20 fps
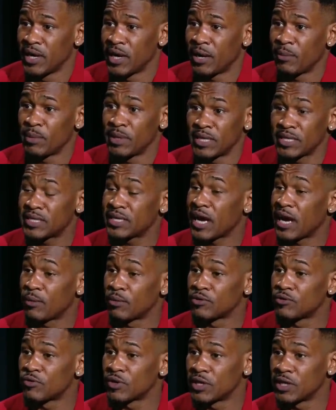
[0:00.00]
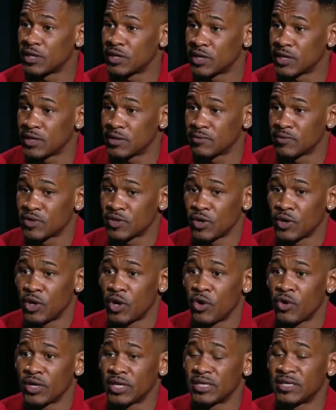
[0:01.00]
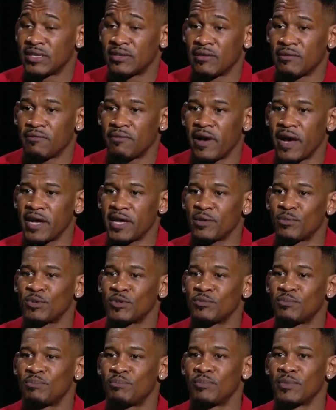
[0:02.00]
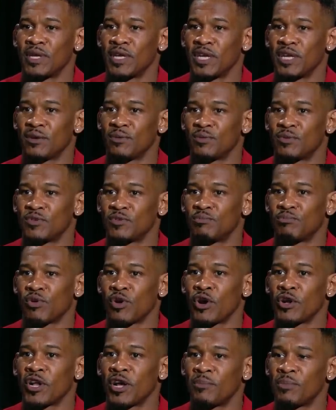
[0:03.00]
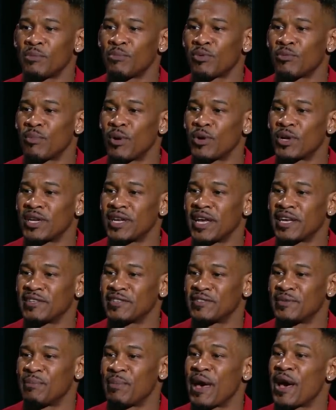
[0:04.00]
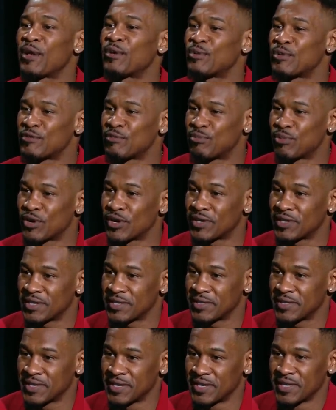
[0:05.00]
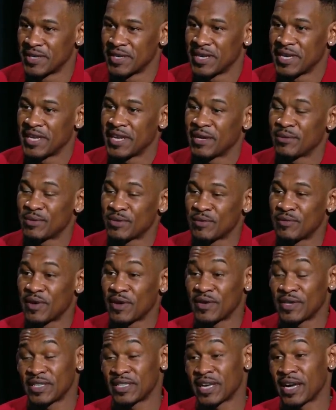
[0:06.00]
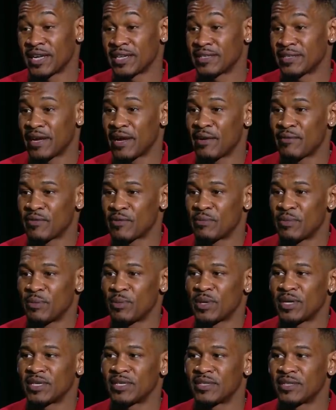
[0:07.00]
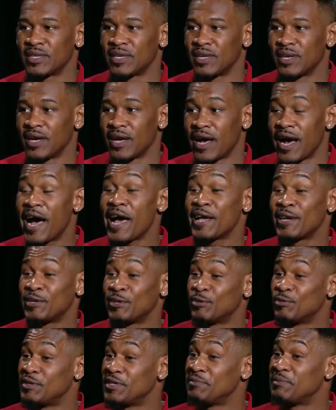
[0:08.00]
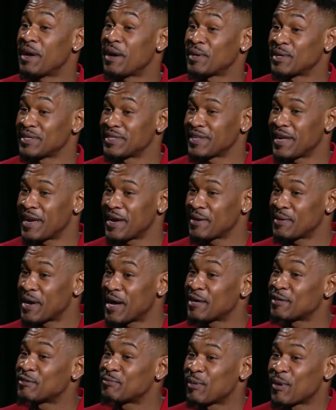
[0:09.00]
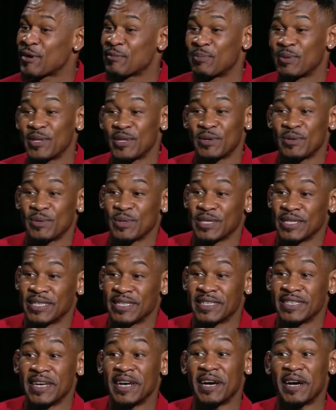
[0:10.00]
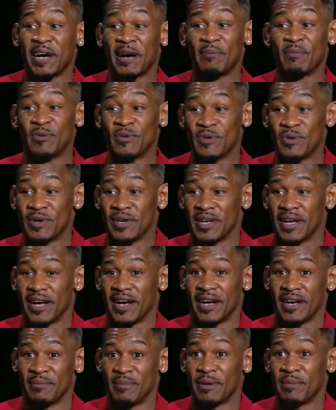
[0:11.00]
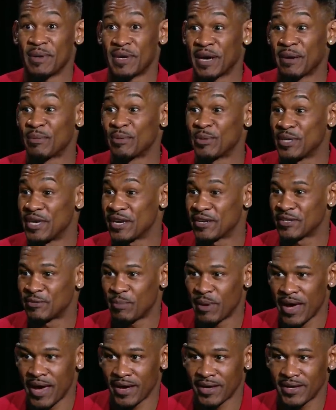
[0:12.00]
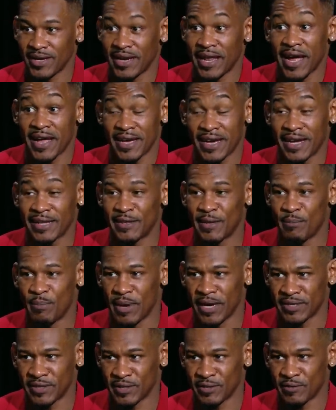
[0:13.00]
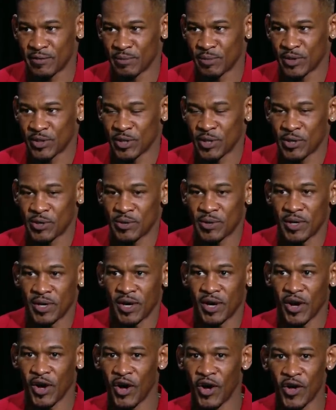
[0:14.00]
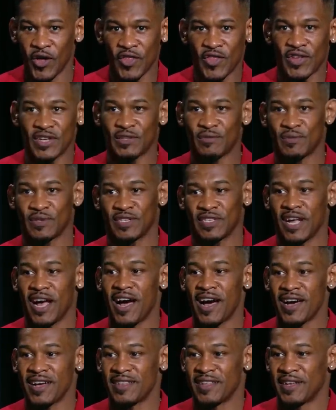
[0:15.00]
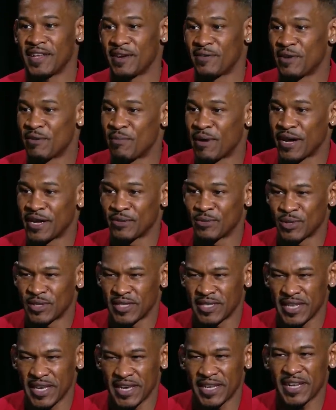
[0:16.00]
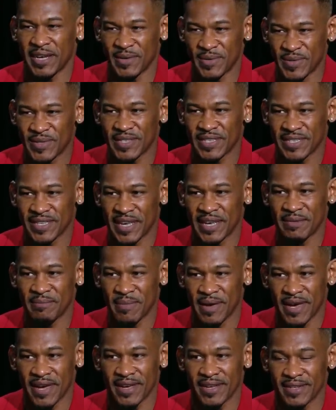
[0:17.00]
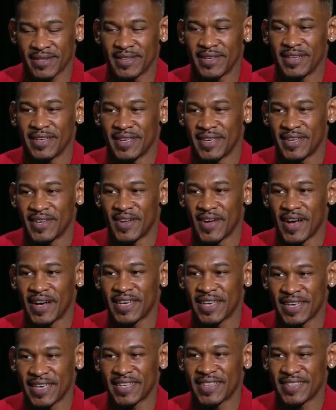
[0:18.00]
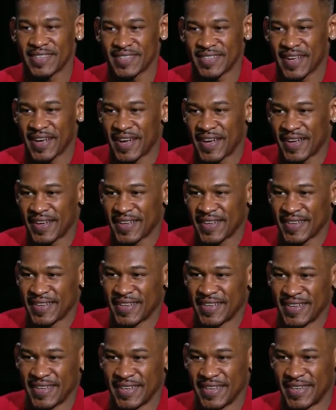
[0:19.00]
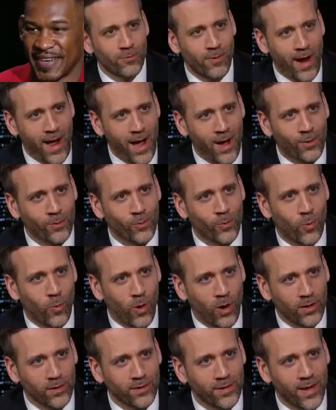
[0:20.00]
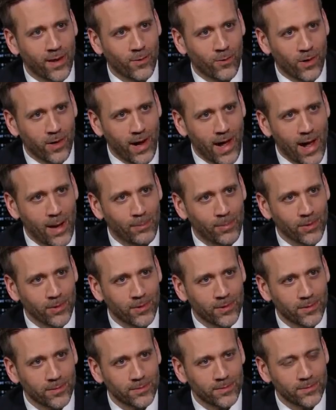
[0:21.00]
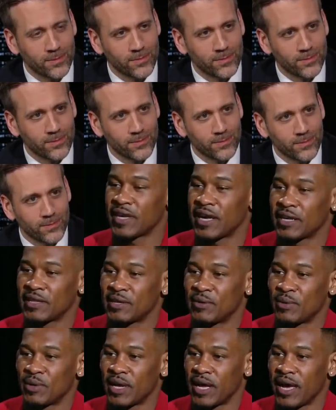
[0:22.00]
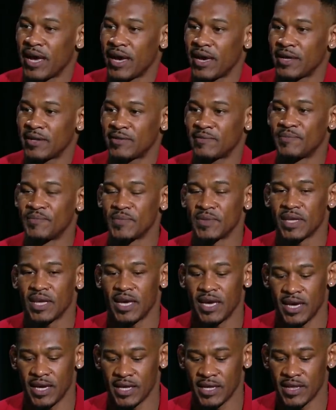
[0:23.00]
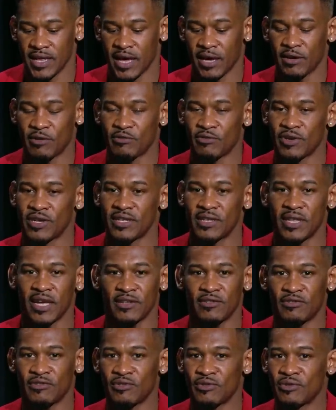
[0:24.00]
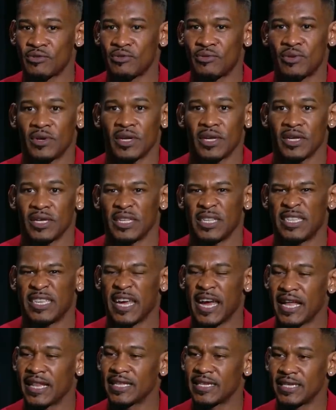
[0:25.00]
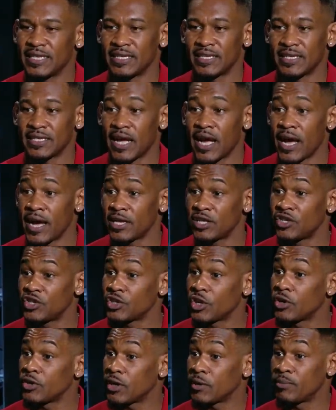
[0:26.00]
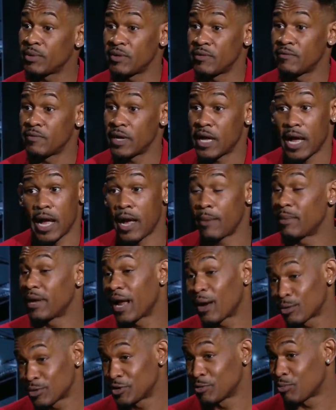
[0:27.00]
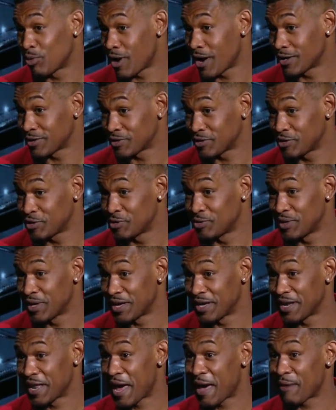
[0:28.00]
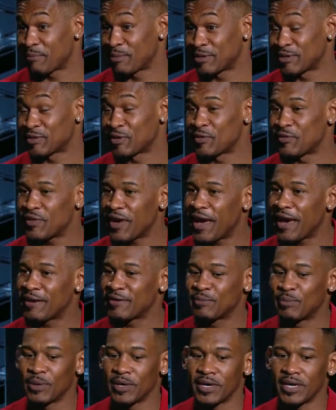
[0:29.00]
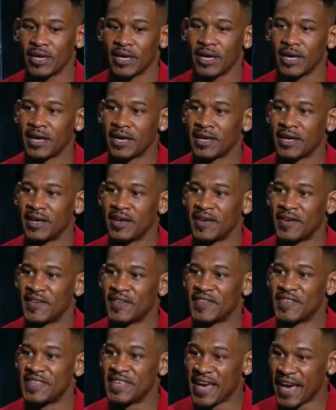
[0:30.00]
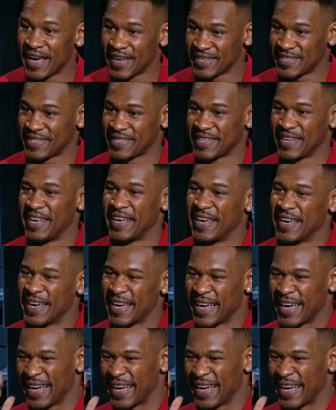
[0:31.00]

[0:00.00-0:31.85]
I mean, this guy was really good. So going into the fight, it was it was brought up and promoted as the Battle of Brooklyn, and that was a very exciting time for me because I knew deep down inside I sparred Peter Quillin couple, uh, maybe a couple years back, and I got the best of him. So all this facade that everybody was seeing, I was just like, man. And then I it was get this ding, guy. ding, oh, round yeah. one. Then what happened? I showed the world exactly what I had, and that grit, that true talent inside showed up in the I mean, I was surprised too that it happened so fast. But first round, you yes. heard him, and,